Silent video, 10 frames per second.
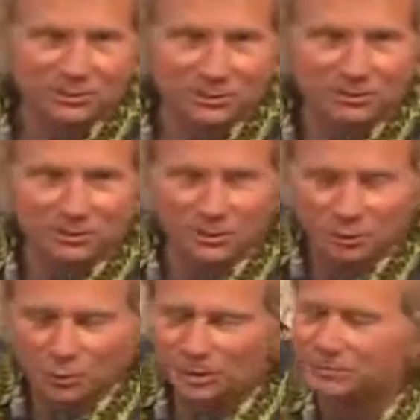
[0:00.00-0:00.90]
yeah I,
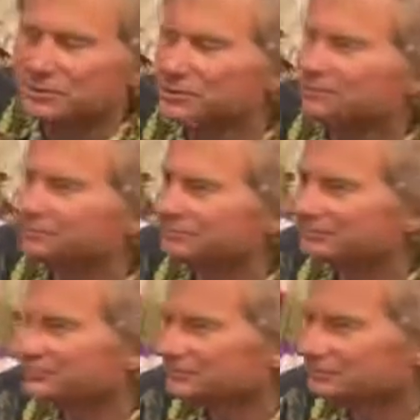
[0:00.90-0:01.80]
will, I always tell them,
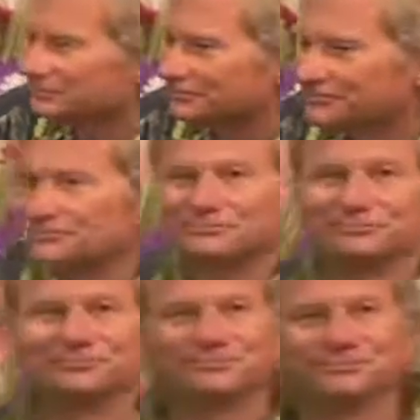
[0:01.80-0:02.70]
you'll find